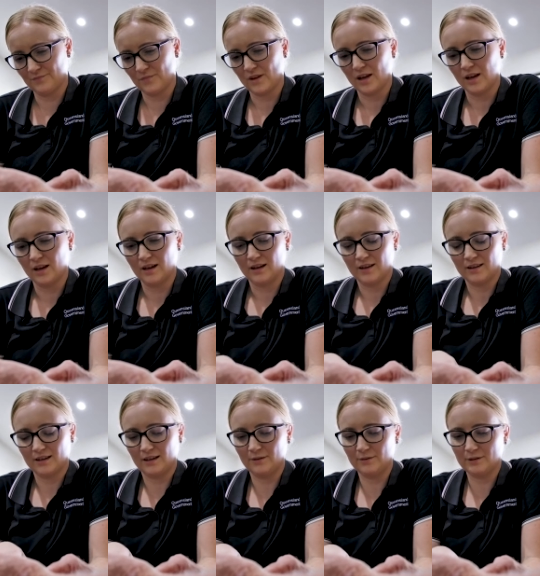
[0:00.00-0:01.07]
Our Hospital
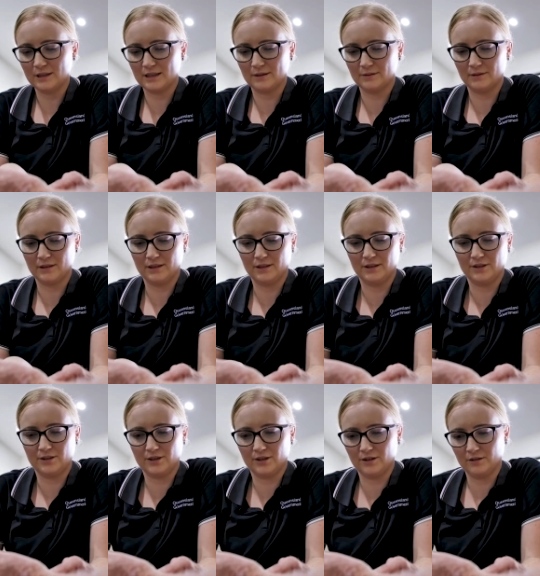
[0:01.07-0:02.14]
in the Home service looks after